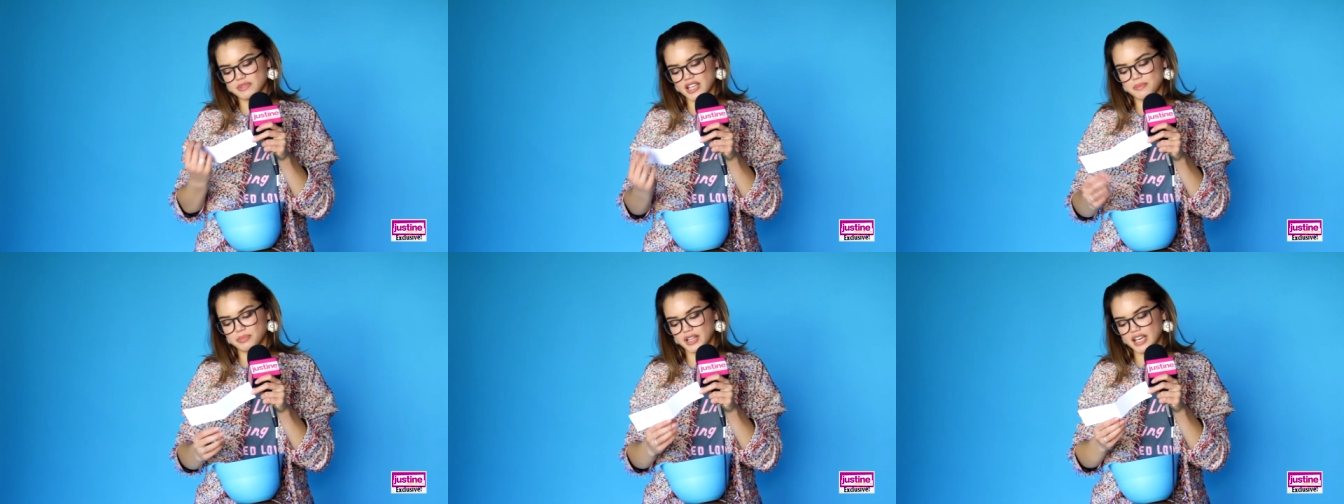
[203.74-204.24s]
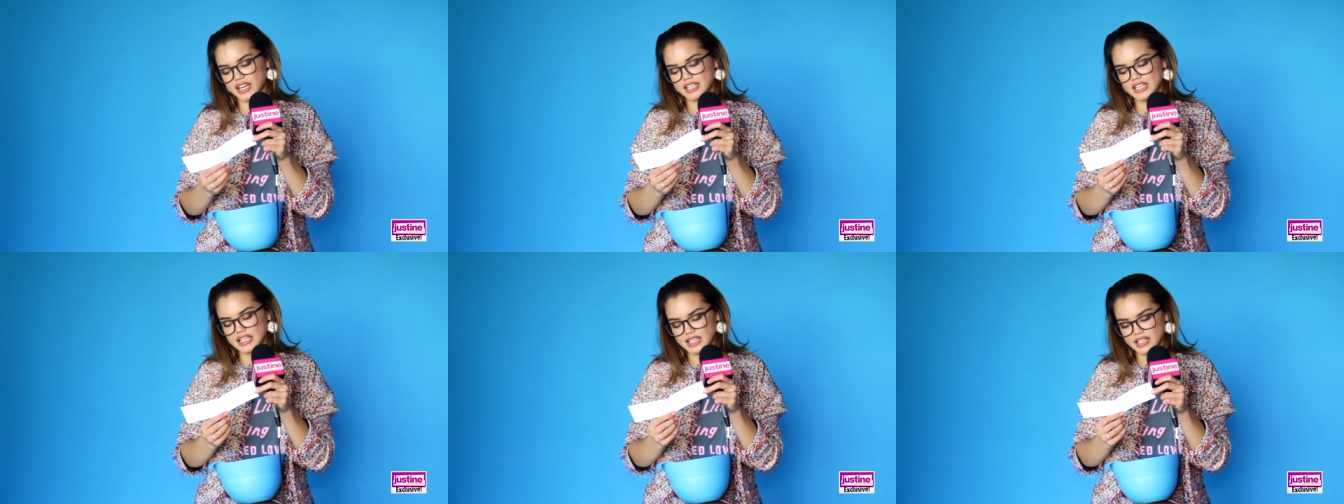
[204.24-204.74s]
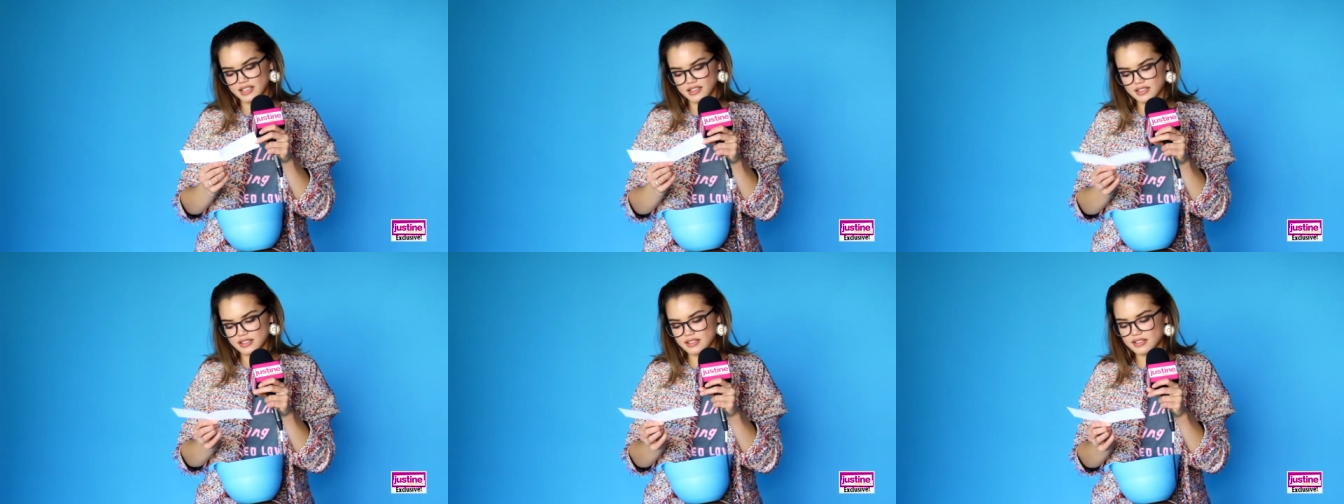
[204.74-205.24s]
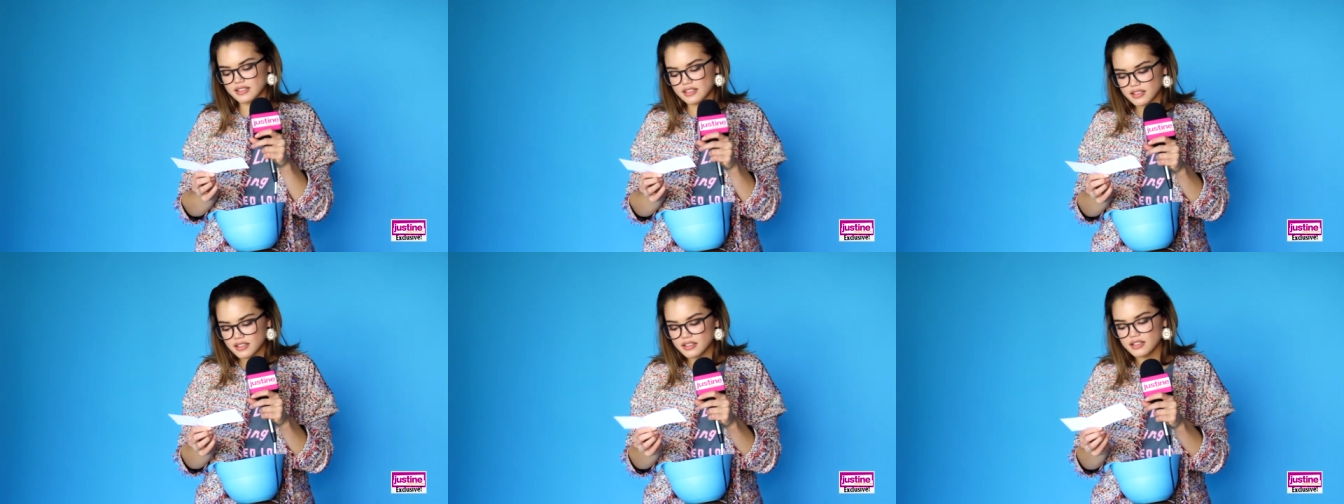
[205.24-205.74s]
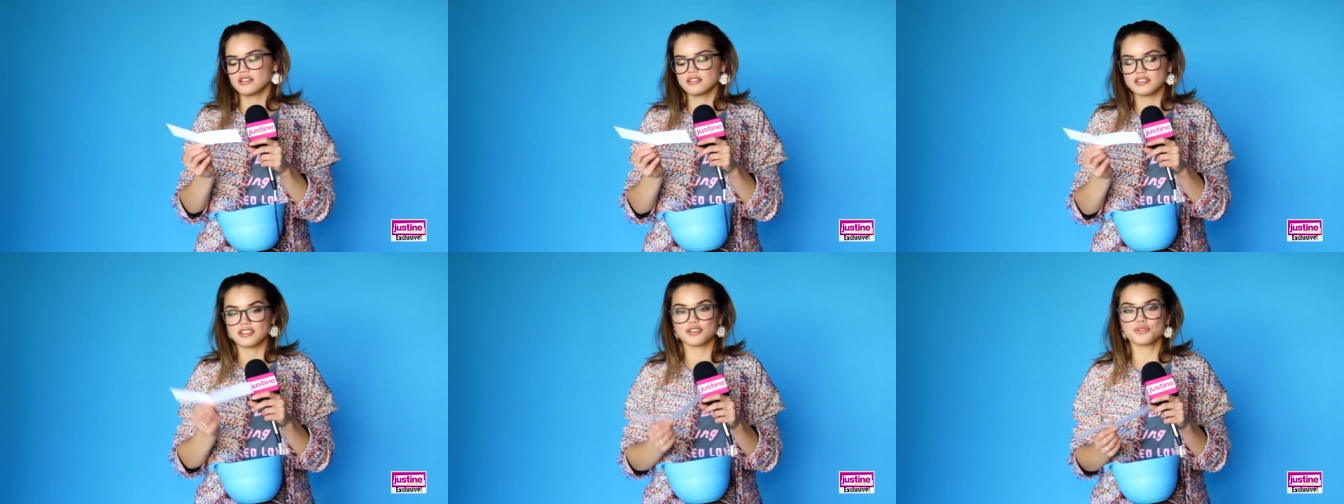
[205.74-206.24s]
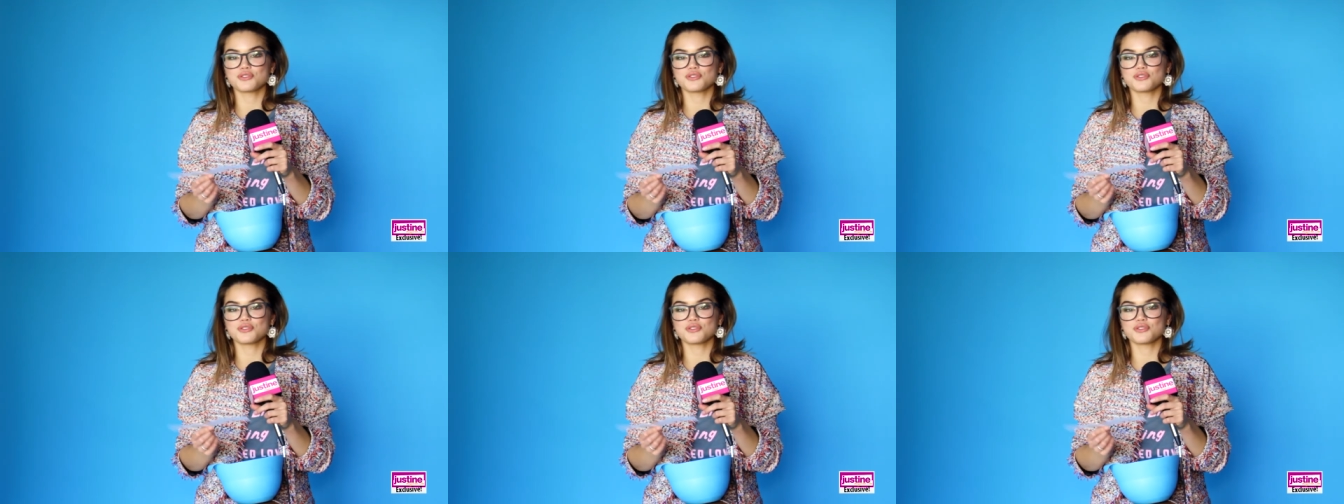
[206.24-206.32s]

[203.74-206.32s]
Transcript: day plan is to go